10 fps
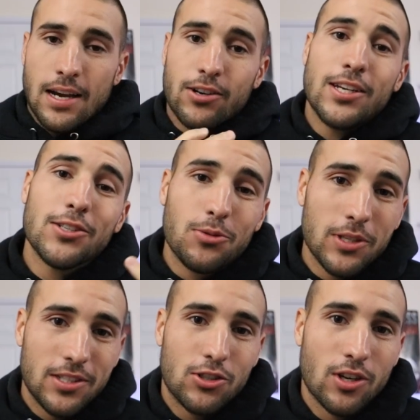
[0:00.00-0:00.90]
Now here's
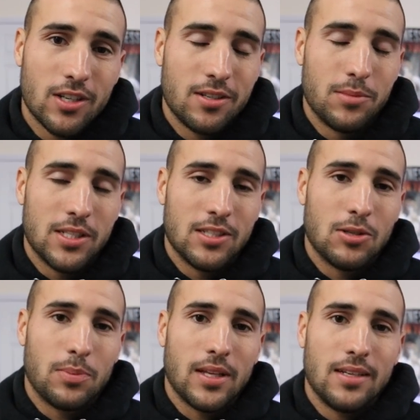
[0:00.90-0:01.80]
where the truck comes
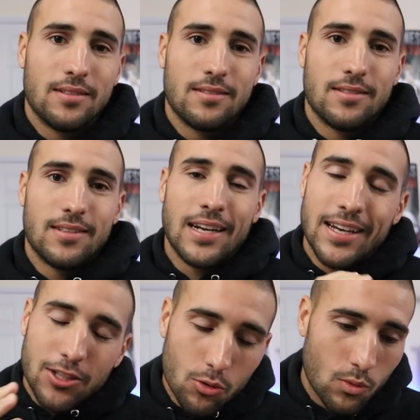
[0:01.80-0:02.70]
into play. Now,
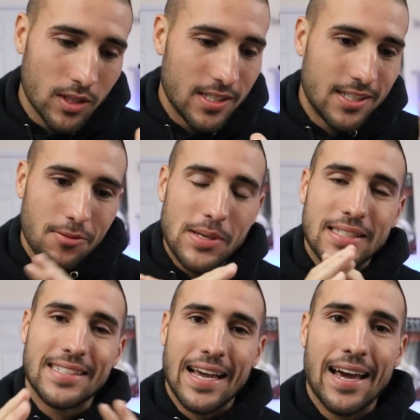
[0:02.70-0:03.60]
I don't want this to be
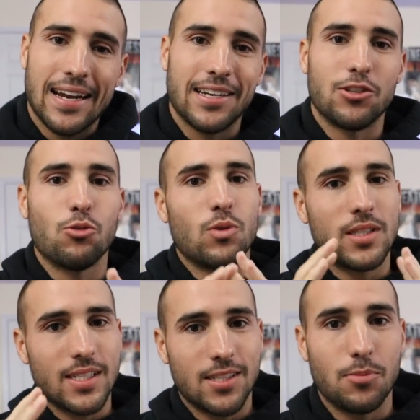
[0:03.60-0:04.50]
sad, I don't
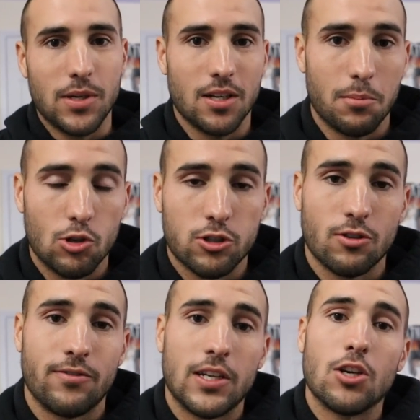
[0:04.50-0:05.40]
want this to be an
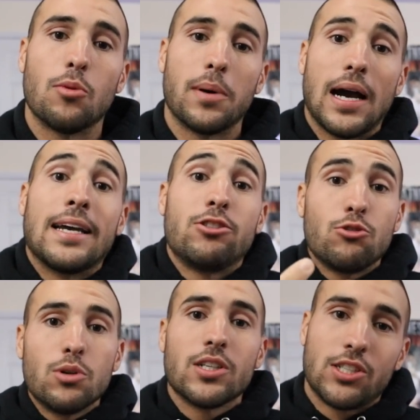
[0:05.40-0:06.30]
emotional video, but I
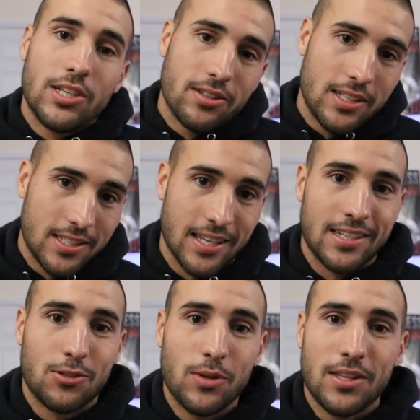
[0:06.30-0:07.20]
do want to share these
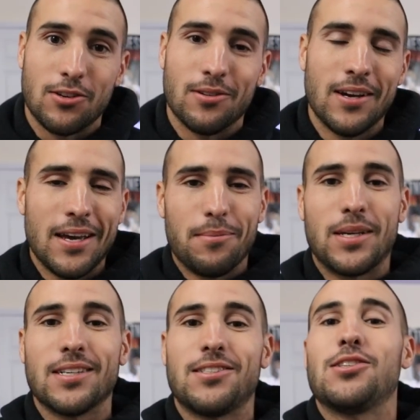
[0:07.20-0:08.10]
things with you,
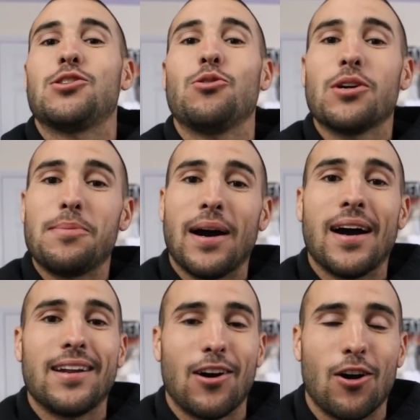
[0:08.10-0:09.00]
because the story
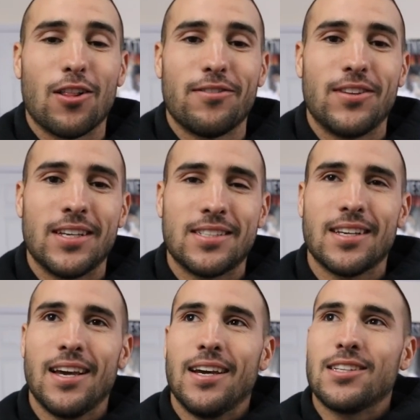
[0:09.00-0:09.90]
behind all of this,
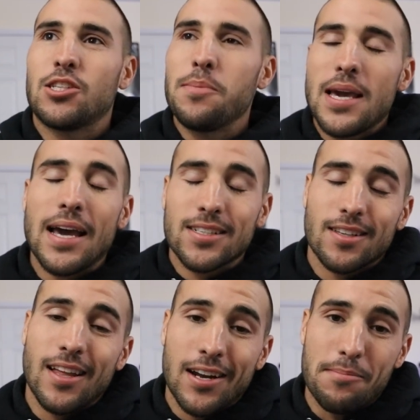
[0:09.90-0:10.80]
to me, it has
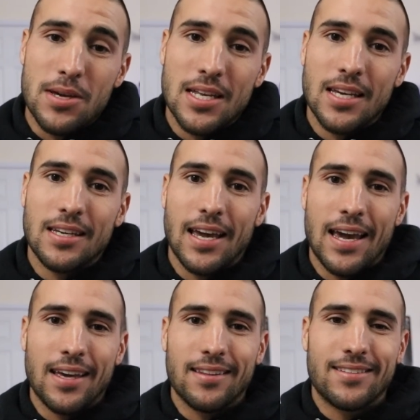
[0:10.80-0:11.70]
a lot of meaning,
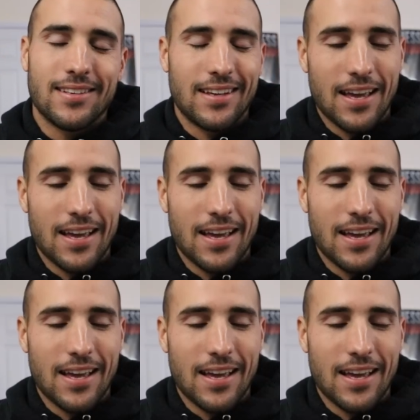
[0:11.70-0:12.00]
and